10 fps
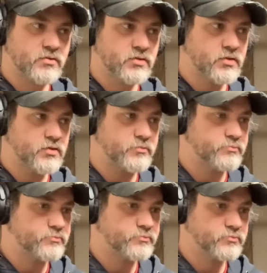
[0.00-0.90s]

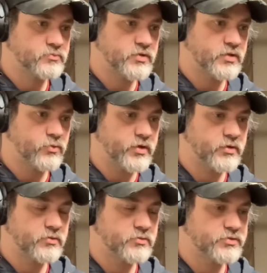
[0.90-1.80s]
Um, anyway,
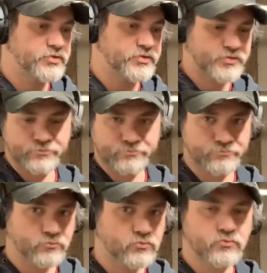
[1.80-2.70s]
just
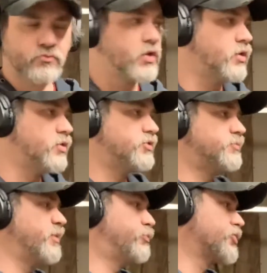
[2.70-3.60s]
just
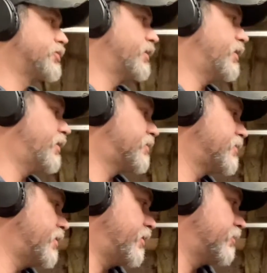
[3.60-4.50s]
been pushing ahead
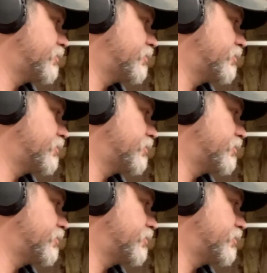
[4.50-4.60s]
today,